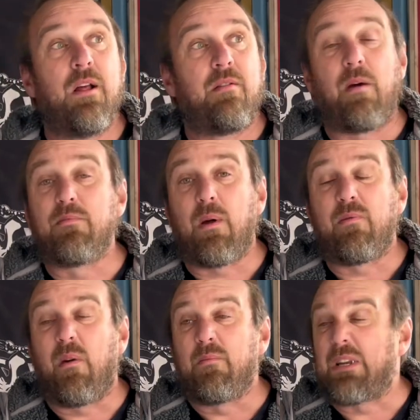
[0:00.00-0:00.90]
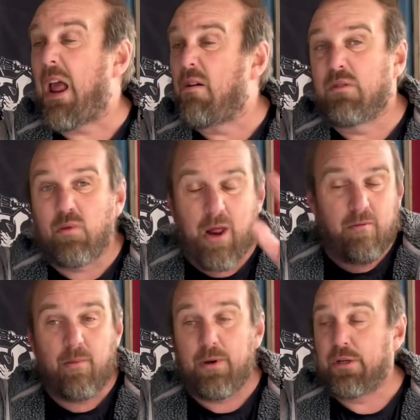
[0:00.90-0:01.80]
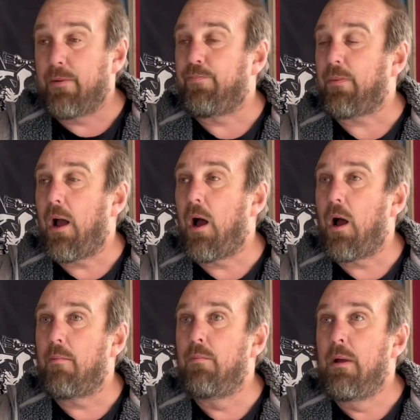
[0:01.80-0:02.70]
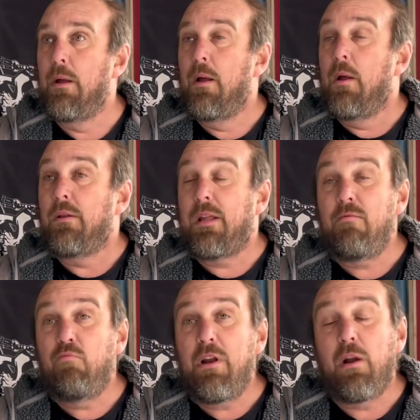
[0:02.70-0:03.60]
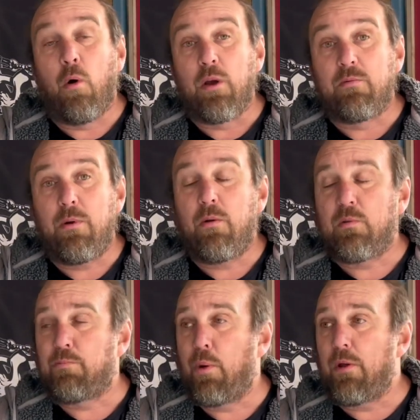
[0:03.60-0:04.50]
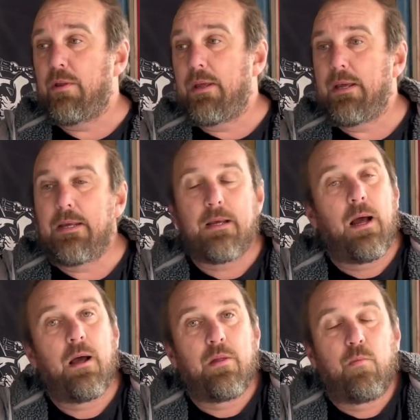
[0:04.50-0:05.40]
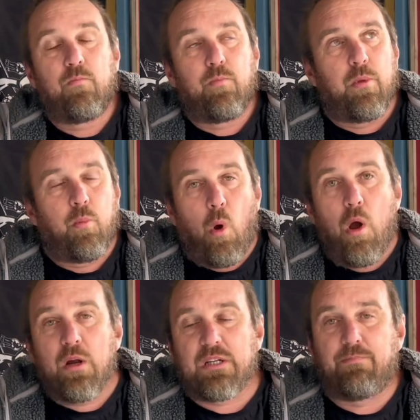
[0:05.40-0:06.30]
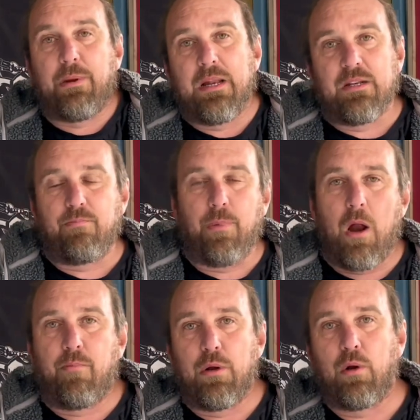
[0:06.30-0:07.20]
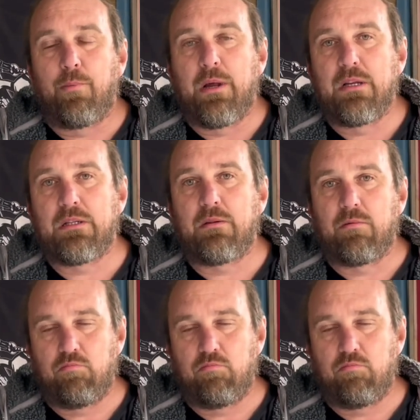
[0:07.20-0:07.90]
Thumbs up, thumbs downs, all that rubbish. Um, didn't realise when I was putting the uh, the the worst beers, uh, Brewdog beers,